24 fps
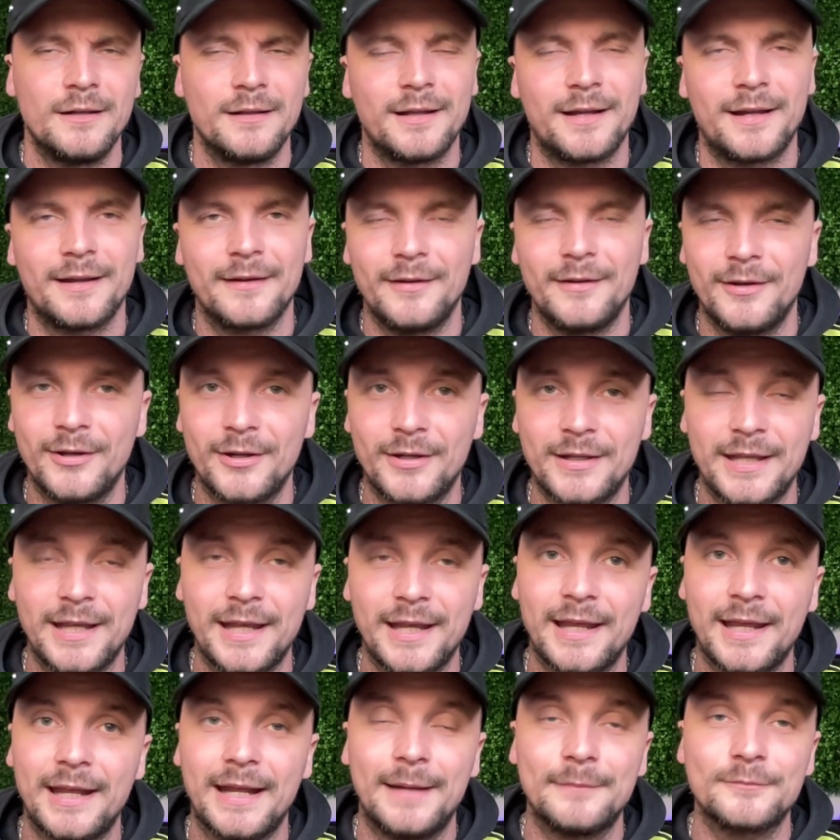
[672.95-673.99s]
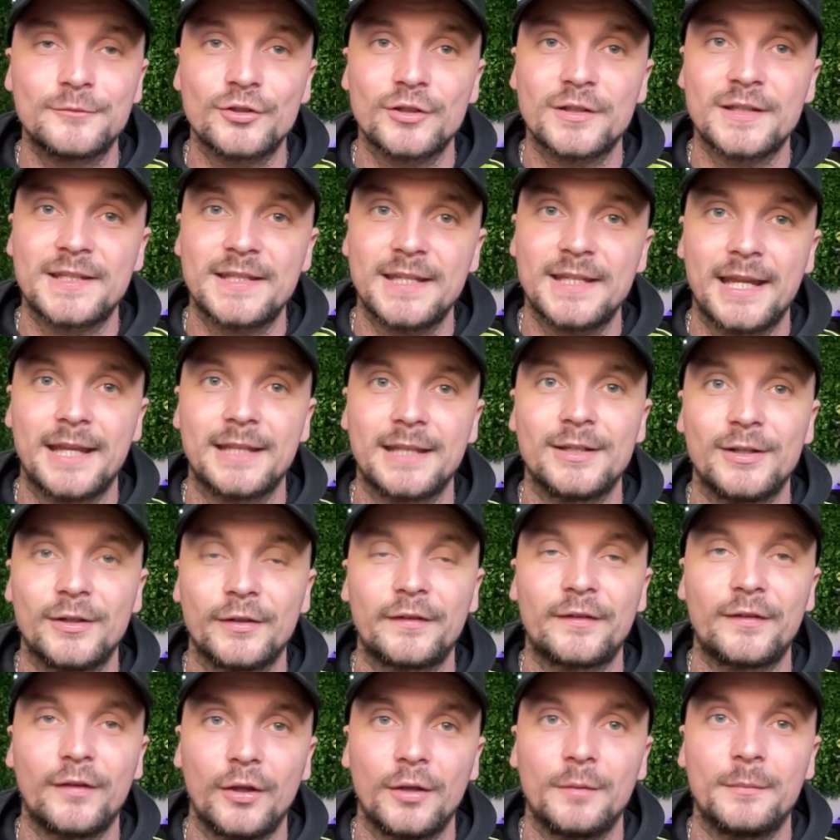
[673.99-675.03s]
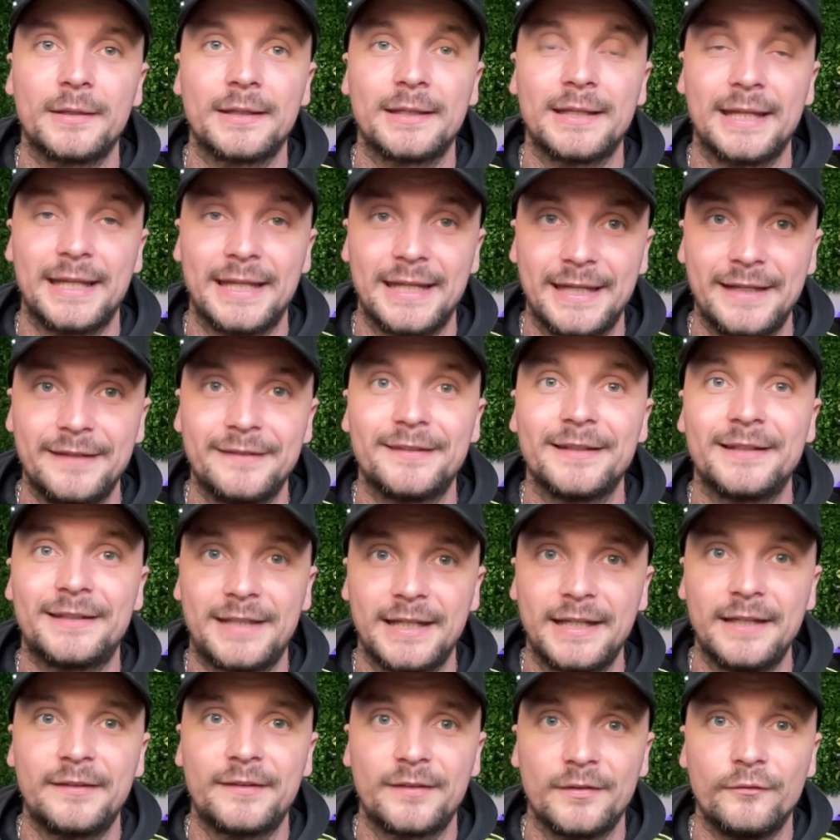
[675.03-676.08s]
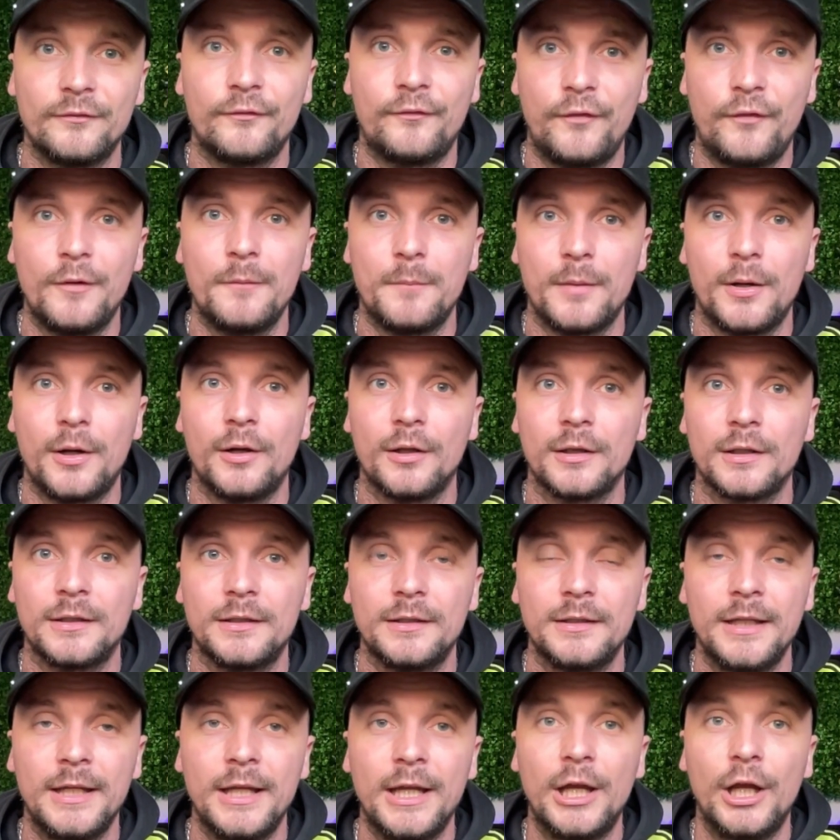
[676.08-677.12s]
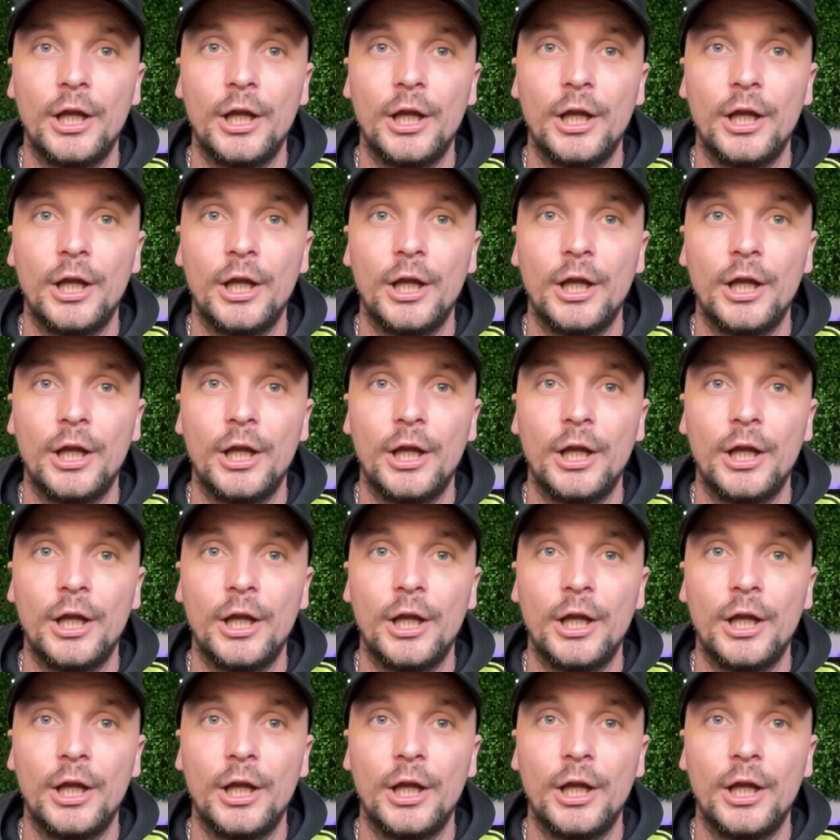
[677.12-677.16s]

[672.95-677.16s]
Right, okay, I'm just saying, Soloman is a decent footballer,